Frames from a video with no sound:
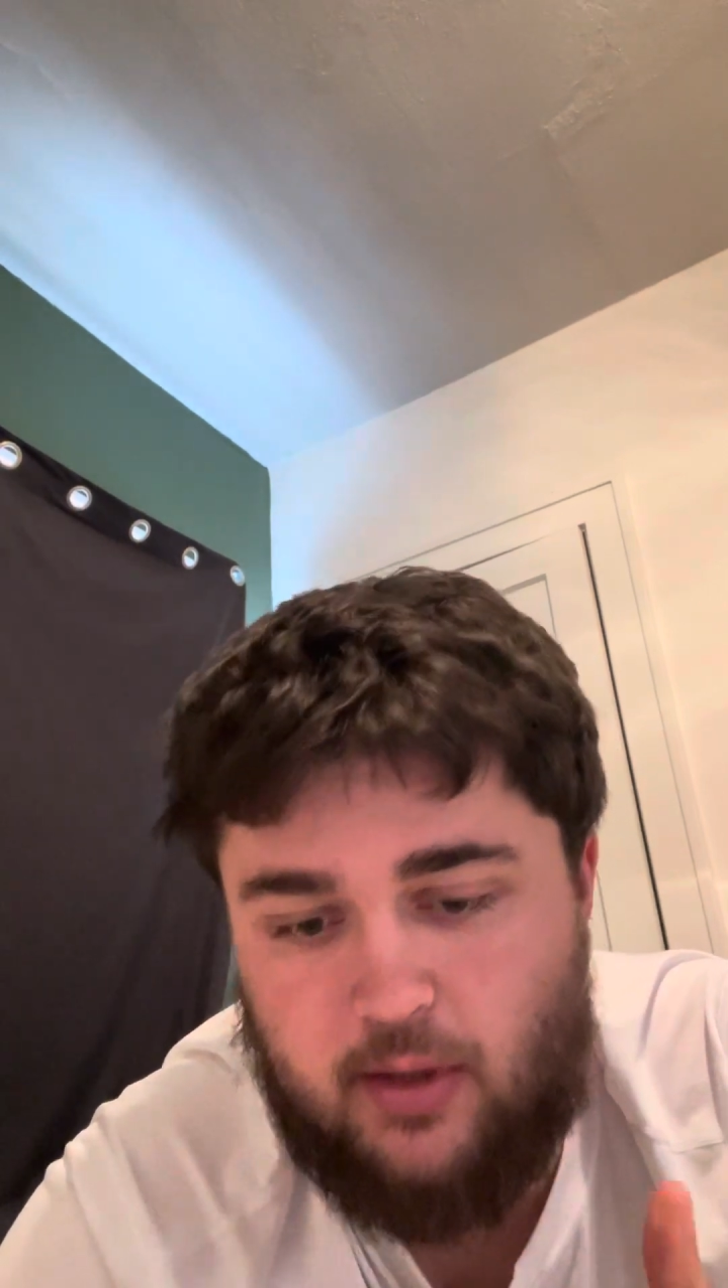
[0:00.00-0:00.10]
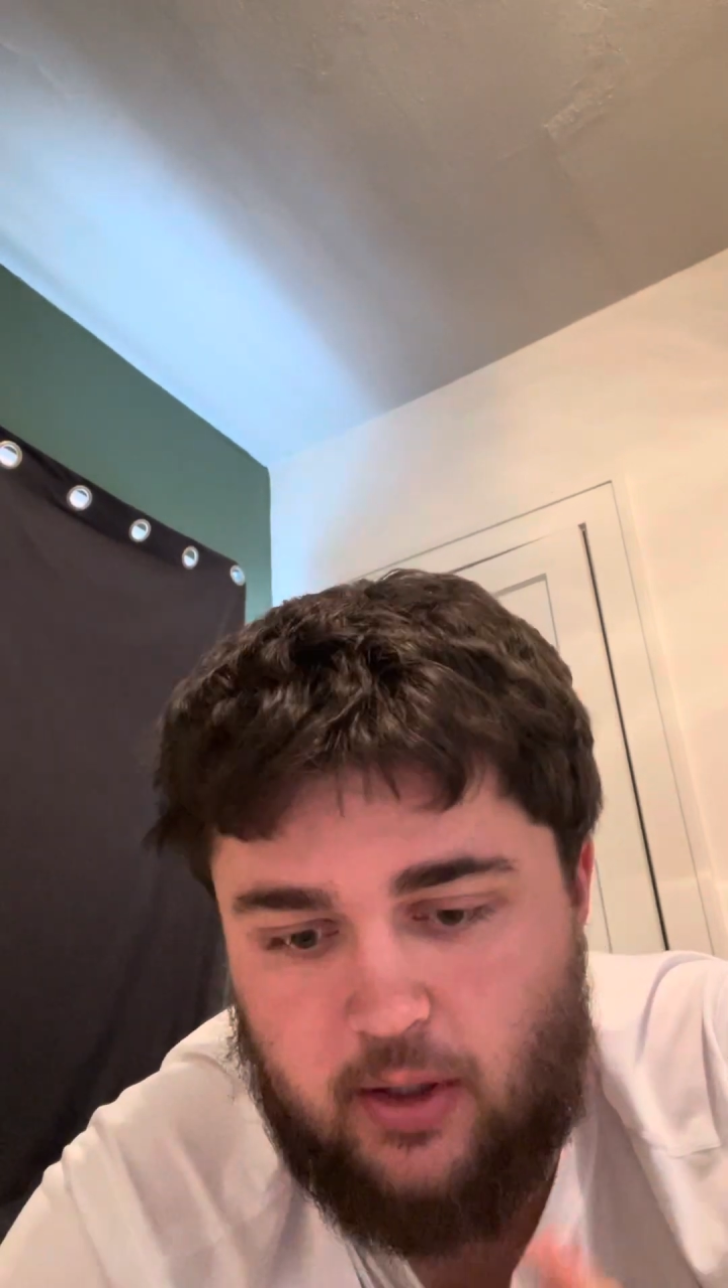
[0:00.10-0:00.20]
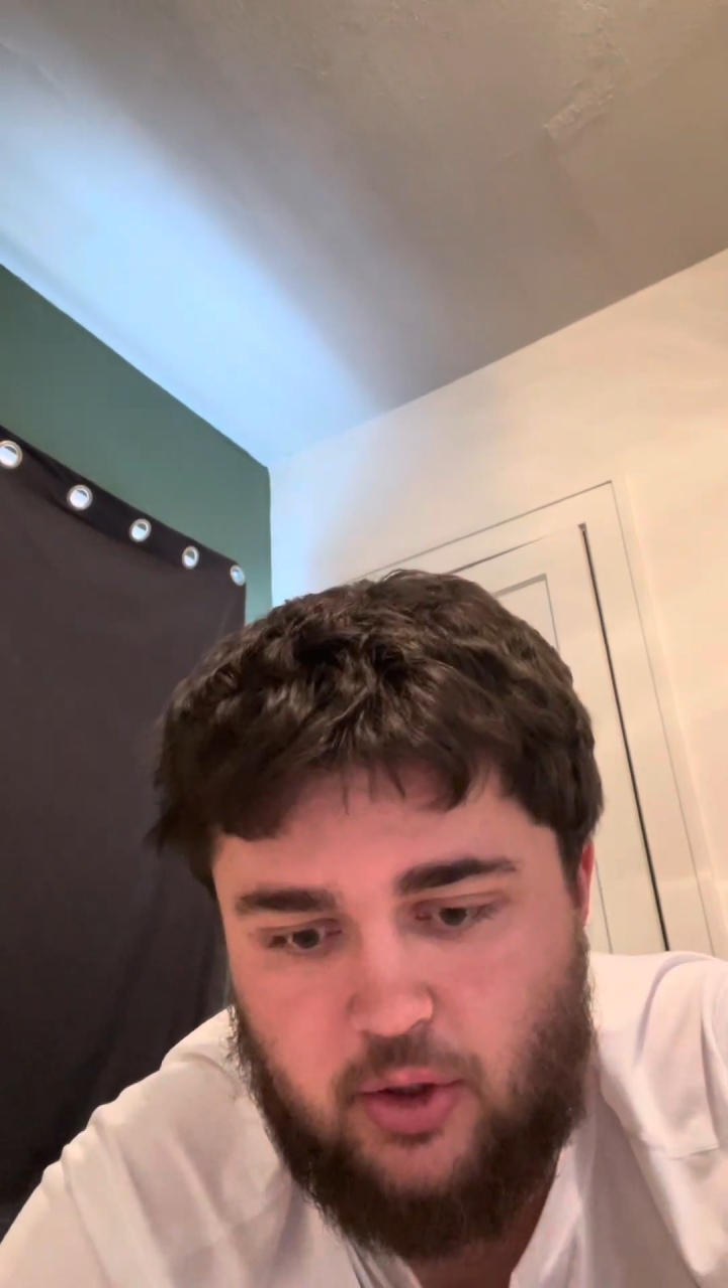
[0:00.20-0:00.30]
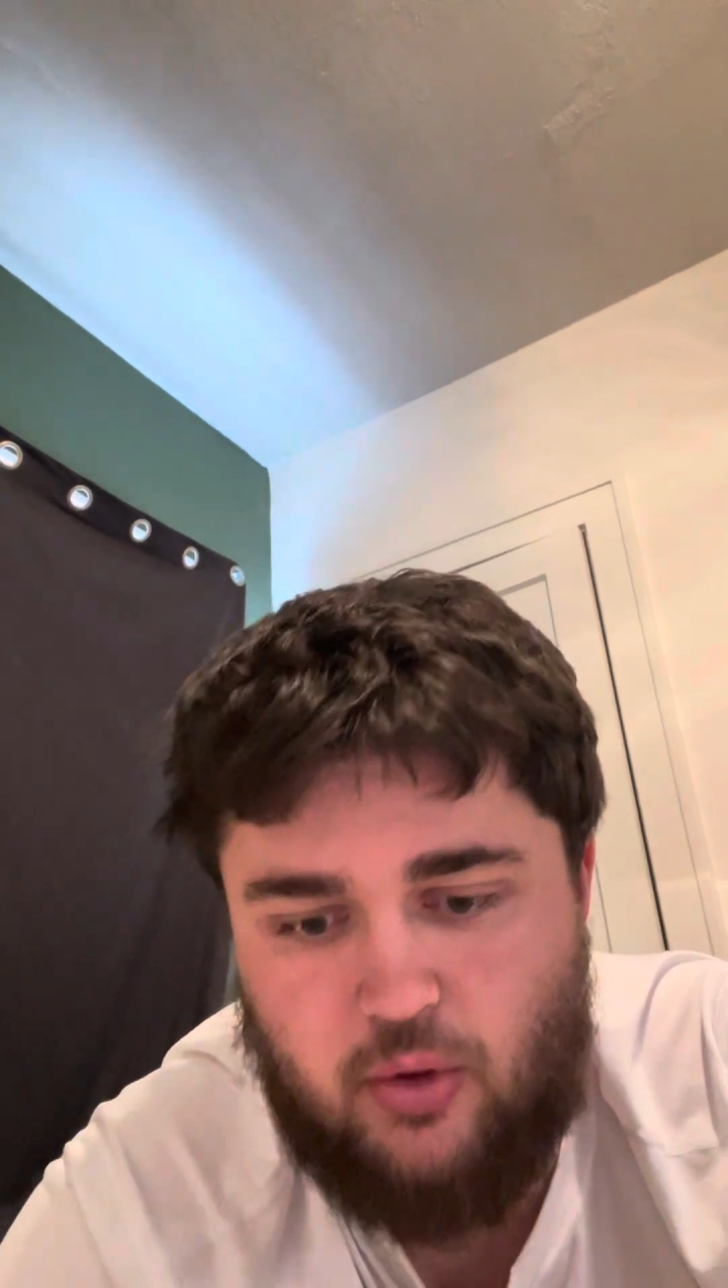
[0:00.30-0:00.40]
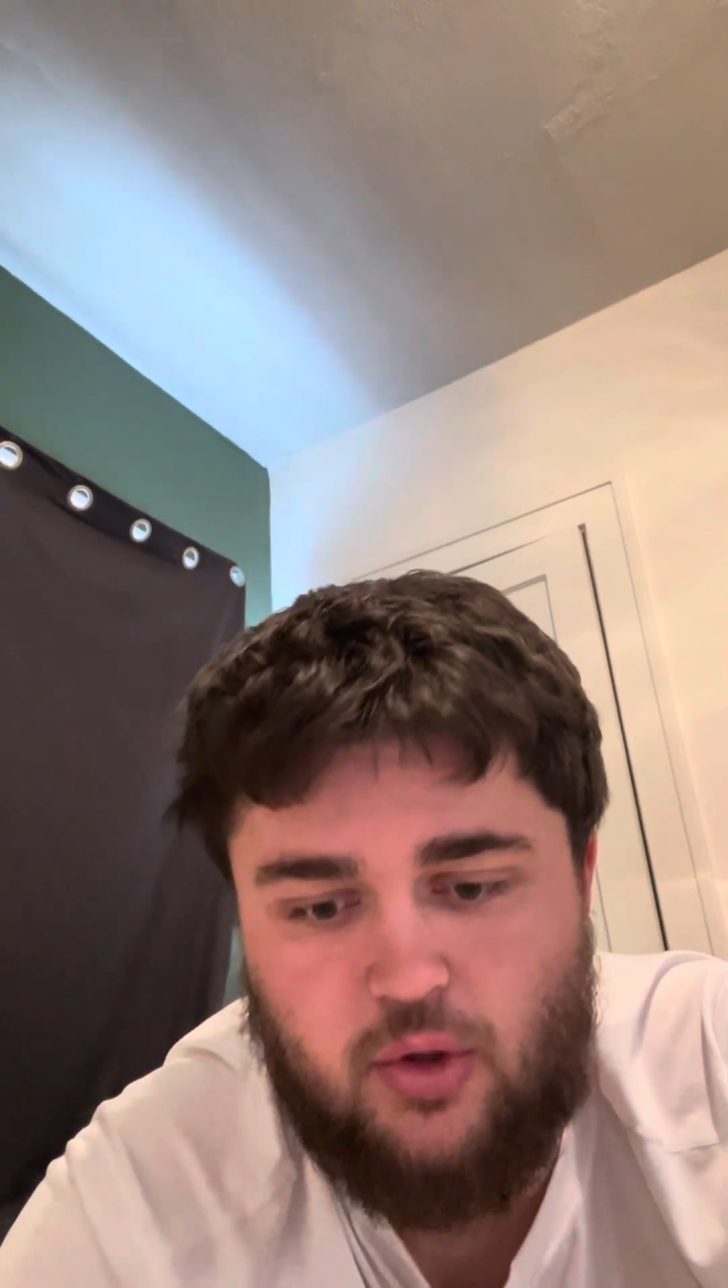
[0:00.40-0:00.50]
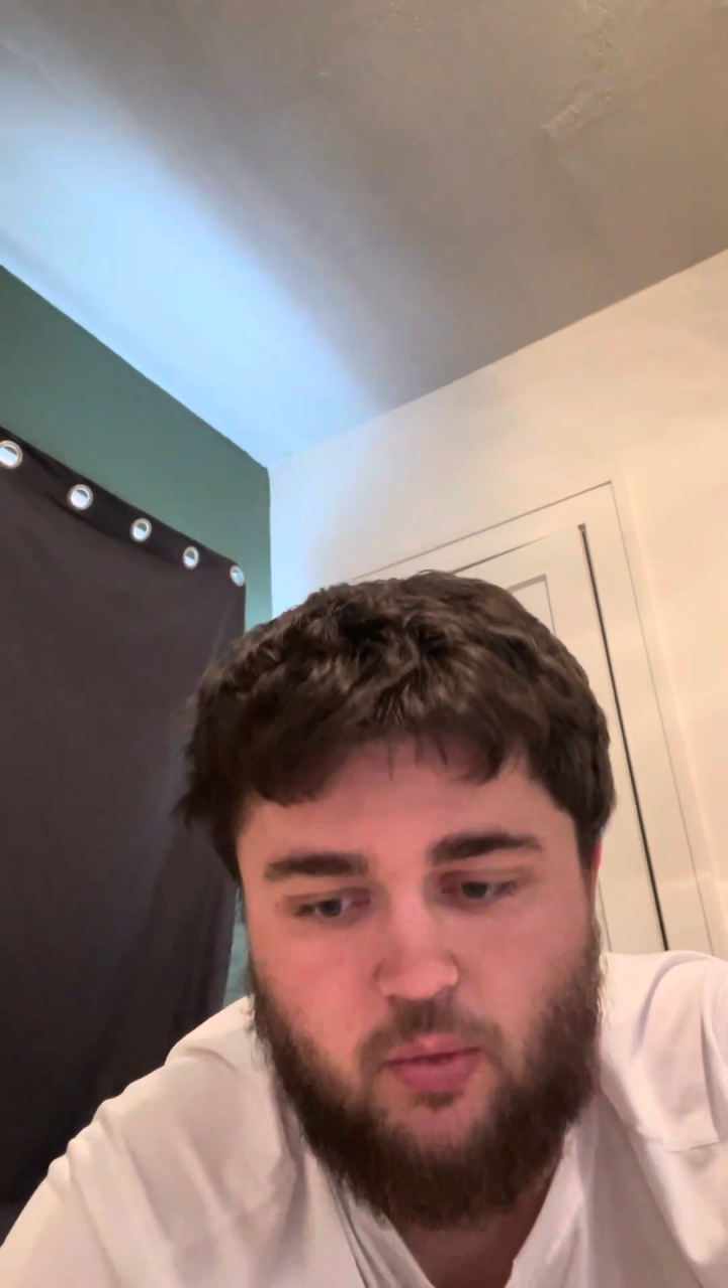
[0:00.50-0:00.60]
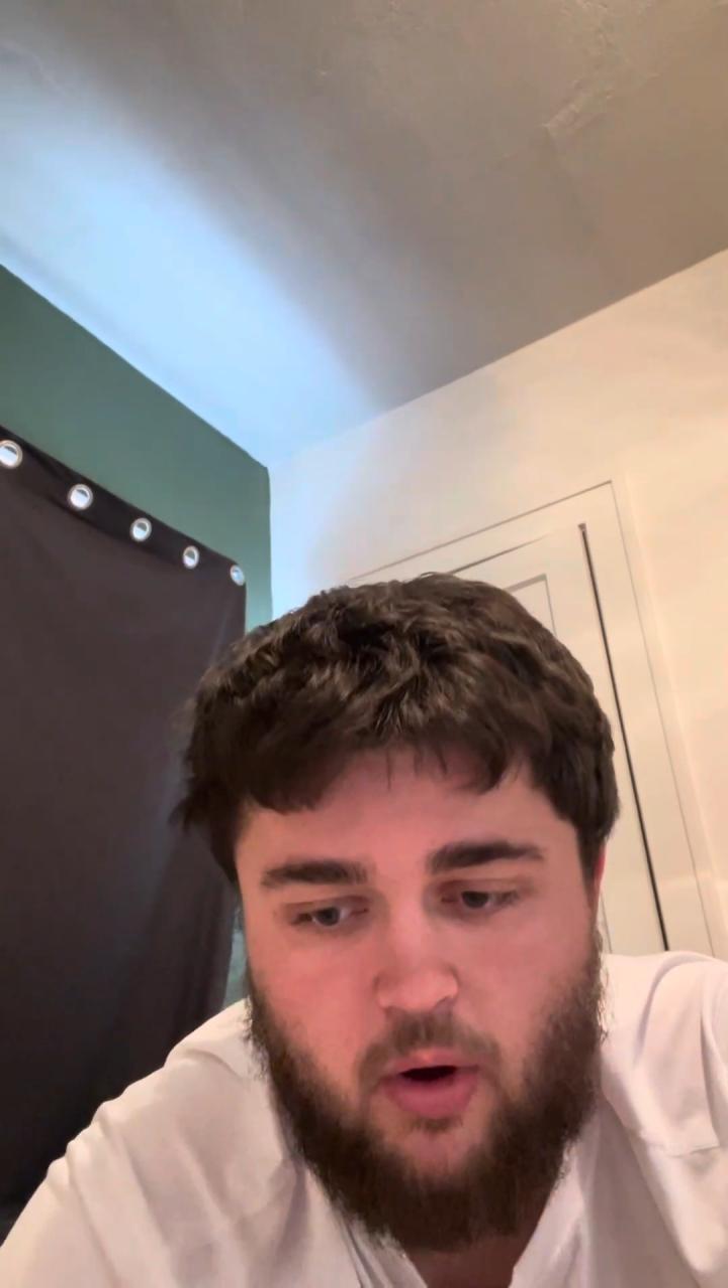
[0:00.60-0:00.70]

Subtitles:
they choose the